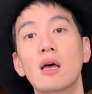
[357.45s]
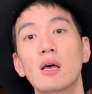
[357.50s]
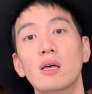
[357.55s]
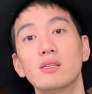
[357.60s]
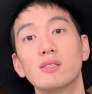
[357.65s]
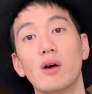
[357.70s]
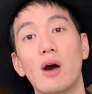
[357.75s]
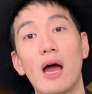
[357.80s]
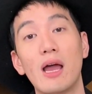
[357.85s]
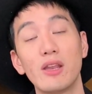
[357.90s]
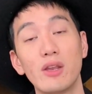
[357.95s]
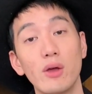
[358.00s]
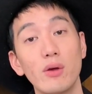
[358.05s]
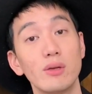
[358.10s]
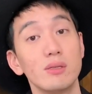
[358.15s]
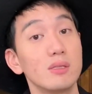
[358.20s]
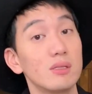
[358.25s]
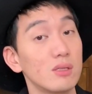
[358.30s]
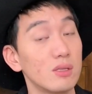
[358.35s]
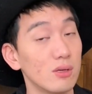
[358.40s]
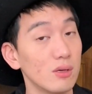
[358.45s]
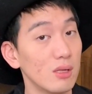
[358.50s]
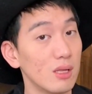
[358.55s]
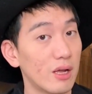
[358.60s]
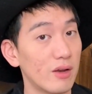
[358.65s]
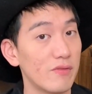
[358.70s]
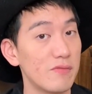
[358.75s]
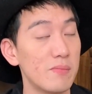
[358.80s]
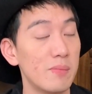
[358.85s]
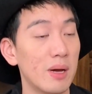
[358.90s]
So I know it's still a
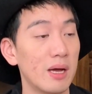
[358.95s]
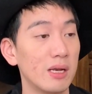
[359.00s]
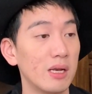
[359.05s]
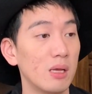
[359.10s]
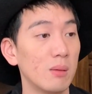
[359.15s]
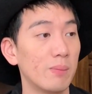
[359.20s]
lot of money,